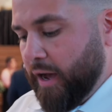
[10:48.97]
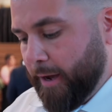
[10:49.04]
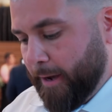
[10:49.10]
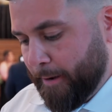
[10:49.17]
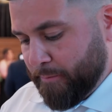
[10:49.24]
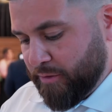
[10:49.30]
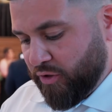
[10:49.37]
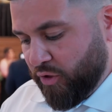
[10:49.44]

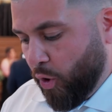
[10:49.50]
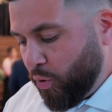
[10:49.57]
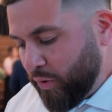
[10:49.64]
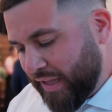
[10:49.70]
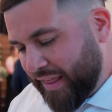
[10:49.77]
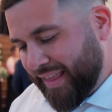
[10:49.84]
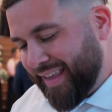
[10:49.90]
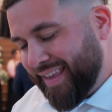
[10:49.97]
So the
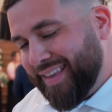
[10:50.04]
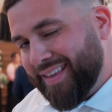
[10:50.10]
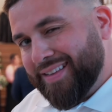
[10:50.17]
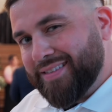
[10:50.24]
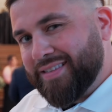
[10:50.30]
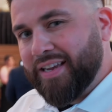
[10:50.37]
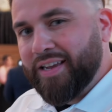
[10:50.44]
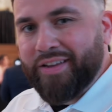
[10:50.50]
only thing
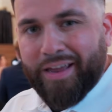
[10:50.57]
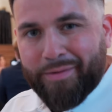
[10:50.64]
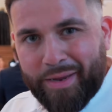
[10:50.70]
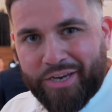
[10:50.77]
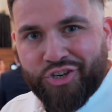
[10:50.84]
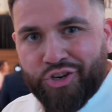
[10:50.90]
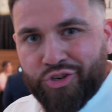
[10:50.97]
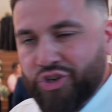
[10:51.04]
is, you gotta
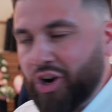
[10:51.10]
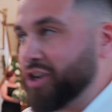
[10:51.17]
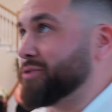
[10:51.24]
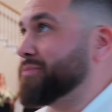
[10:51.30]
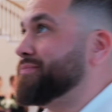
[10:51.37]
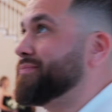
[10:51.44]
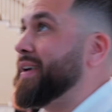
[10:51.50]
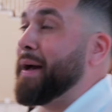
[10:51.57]
make sure you charge
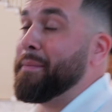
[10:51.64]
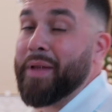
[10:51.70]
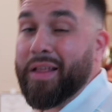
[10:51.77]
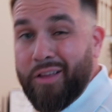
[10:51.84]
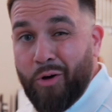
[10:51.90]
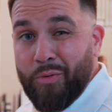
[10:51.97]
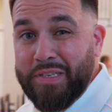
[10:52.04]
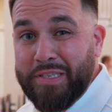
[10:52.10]
them. I'm
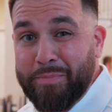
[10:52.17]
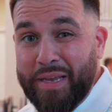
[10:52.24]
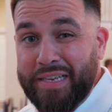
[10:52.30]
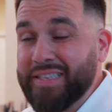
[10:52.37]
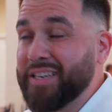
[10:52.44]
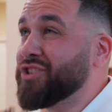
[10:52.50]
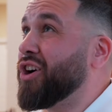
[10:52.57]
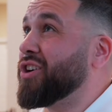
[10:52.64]
not always the
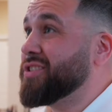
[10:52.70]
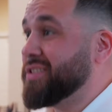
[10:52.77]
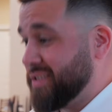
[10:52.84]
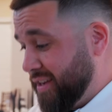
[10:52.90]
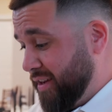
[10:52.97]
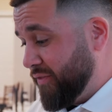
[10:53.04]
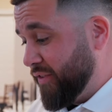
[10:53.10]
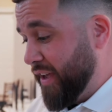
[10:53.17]
best at charging
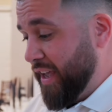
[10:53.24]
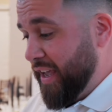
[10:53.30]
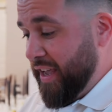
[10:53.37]
stuff,